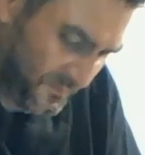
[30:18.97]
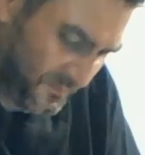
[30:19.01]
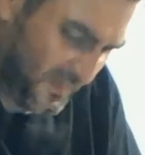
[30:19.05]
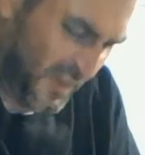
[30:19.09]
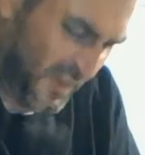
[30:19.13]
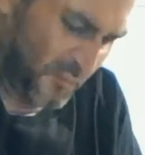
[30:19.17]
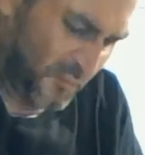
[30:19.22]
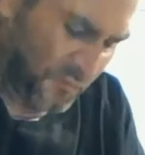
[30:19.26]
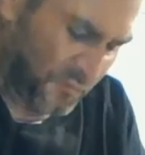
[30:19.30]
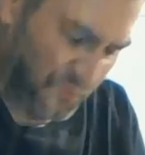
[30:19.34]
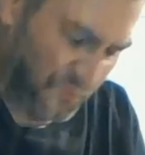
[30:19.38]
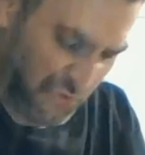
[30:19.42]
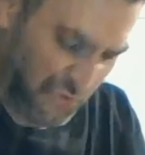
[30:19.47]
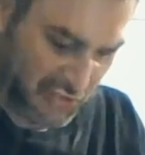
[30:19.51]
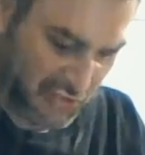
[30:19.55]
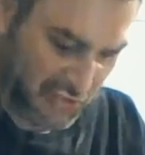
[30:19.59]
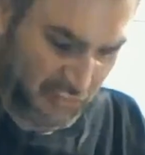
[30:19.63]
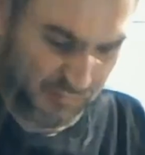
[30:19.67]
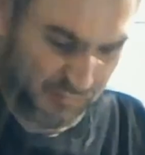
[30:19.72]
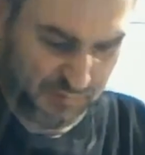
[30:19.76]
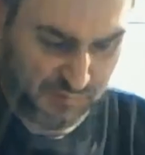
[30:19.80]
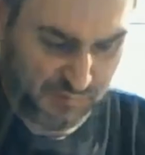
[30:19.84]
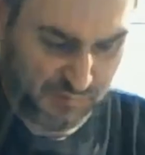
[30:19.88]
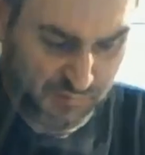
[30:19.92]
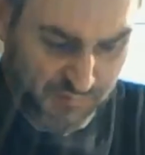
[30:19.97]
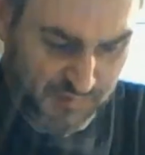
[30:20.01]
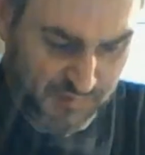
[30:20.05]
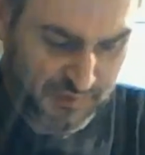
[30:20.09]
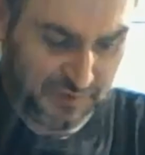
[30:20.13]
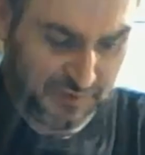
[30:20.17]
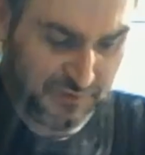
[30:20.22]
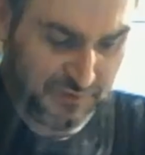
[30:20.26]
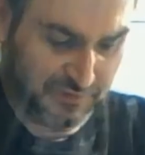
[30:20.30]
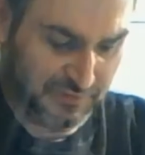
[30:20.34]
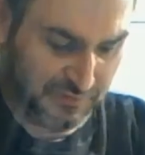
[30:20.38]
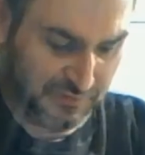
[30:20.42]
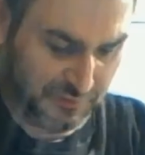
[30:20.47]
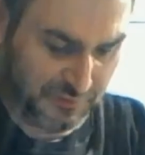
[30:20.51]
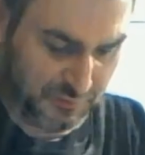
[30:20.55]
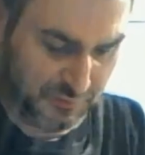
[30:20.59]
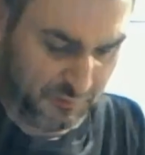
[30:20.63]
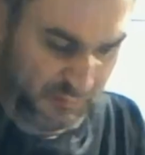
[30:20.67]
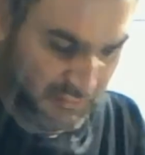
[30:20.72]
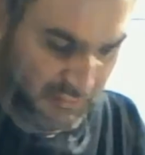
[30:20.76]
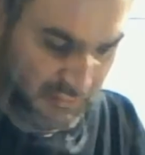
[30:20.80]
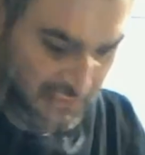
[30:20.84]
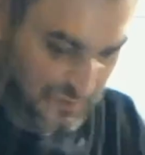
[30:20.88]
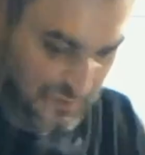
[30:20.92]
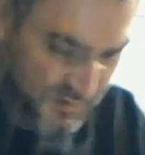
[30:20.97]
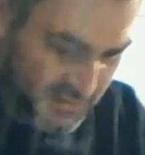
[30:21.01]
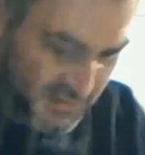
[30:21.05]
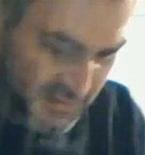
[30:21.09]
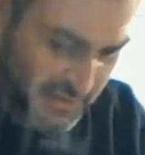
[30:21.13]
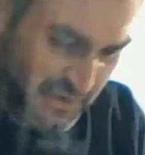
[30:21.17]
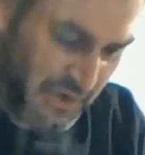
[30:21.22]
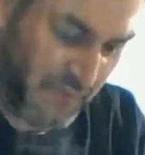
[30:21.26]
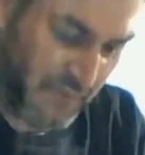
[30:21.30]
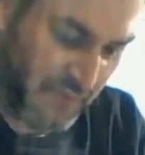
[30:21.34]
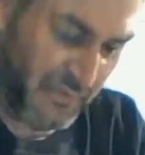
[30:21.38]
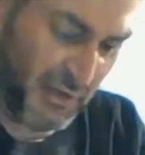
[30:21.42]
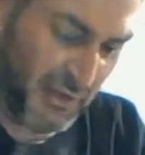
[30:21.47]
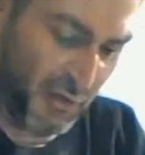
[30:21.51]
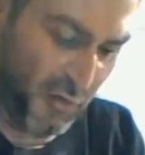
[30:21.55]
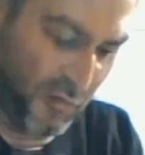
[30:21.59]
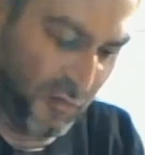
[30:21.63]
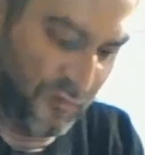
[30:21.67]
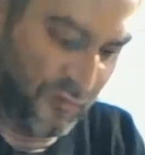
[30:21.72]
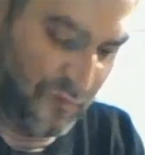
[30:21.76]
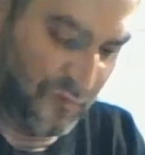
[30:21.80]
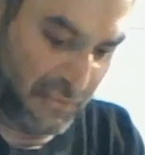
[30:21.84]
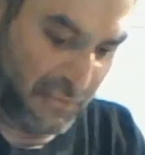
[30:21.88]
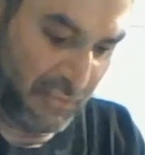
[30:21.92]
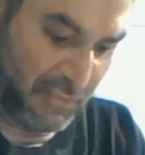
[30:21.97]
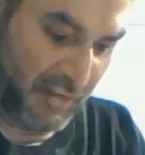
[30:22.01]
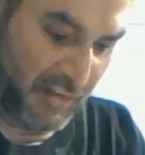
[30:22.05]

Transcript: and we'll do a YouTube video too of that whole fun